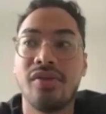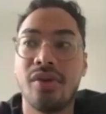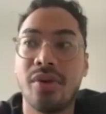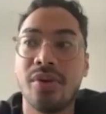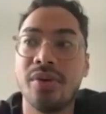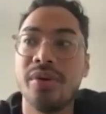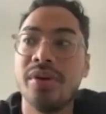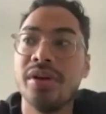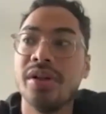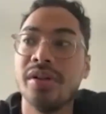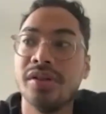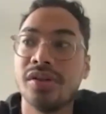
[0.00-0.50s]

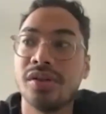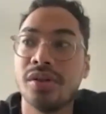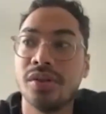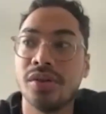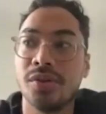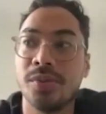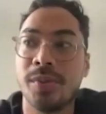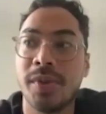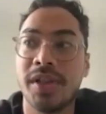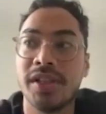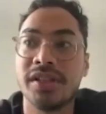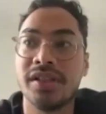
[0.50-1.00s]
career is so
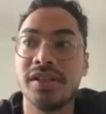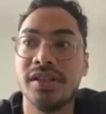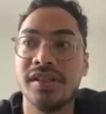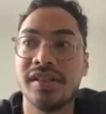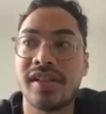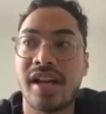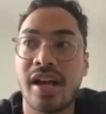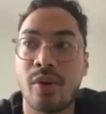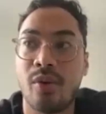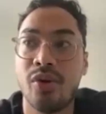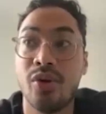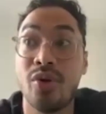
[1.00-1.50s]
special, is
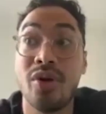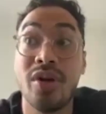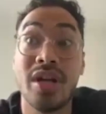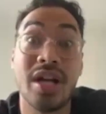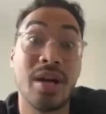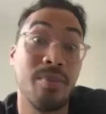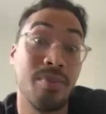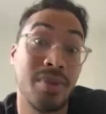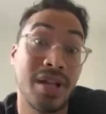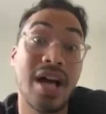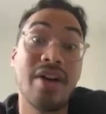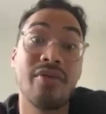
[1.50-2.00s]
like when you get
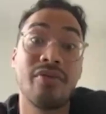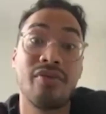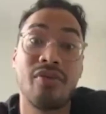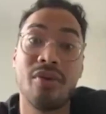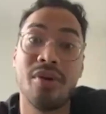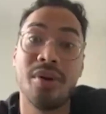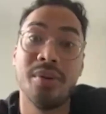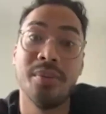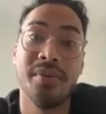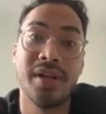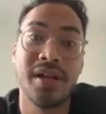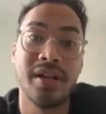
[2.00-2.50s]
a
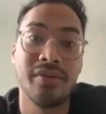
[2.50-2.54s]
platform.